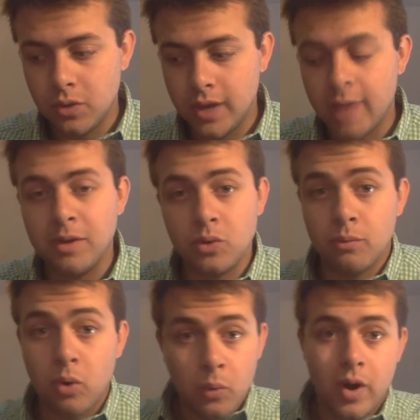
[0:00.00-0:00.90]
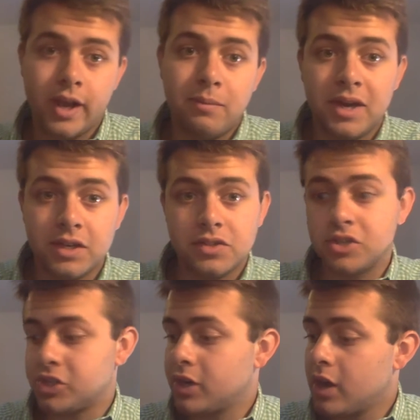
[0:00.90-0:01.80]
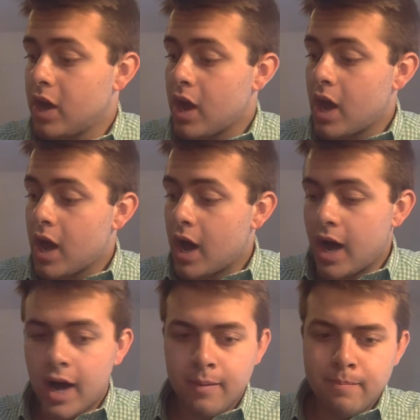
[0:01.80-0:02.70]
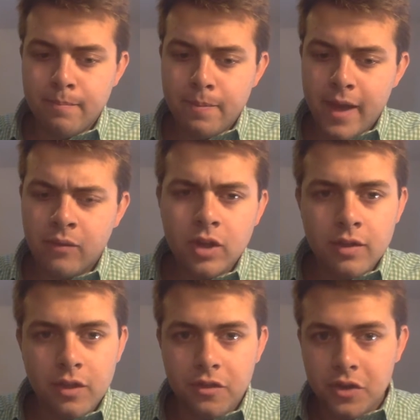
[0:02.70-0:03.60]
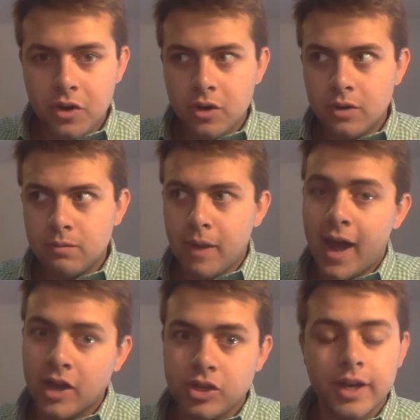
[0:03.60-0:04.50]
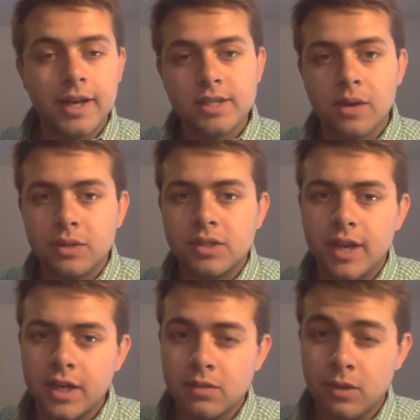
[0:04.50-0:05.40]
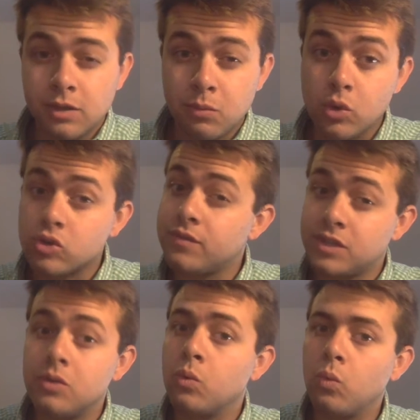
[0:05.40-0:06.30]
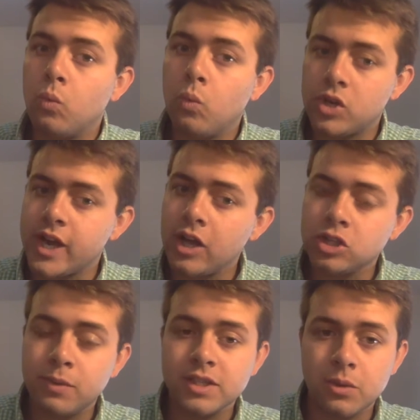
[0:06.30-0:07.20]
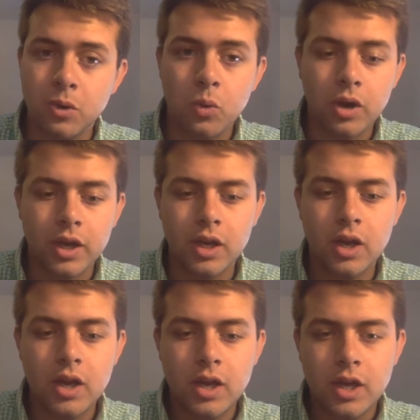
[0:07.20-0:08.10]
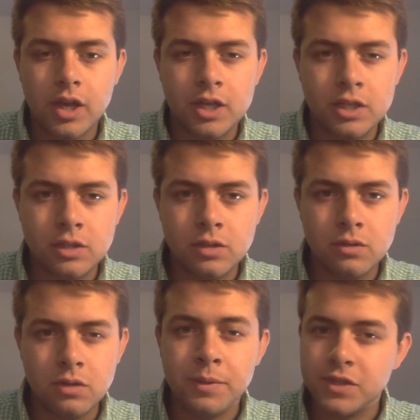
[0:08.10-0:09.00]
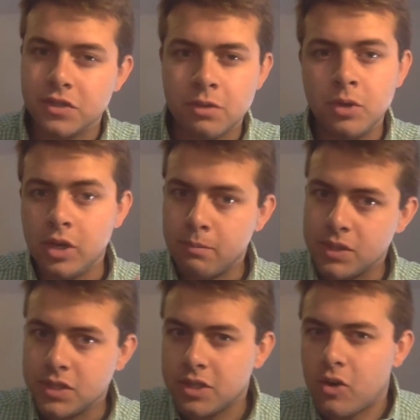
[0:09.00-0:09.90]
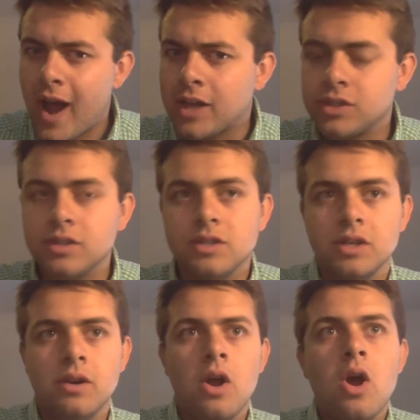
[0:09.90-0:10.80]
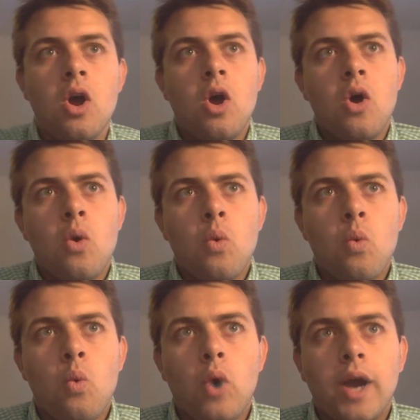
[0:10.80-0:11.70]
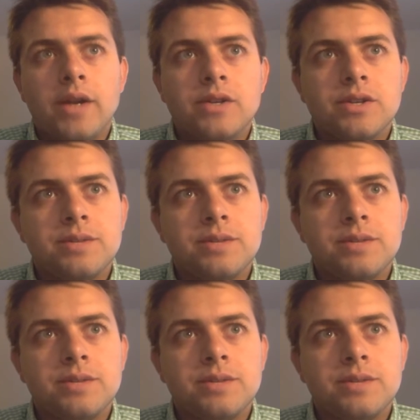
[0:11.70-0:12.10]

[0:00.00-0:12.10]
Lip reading: get me to a point where I can make a decision. And really the third passion, I guess I would say, is more driven to what challenge space I want to work in, is the business community and business interactions and what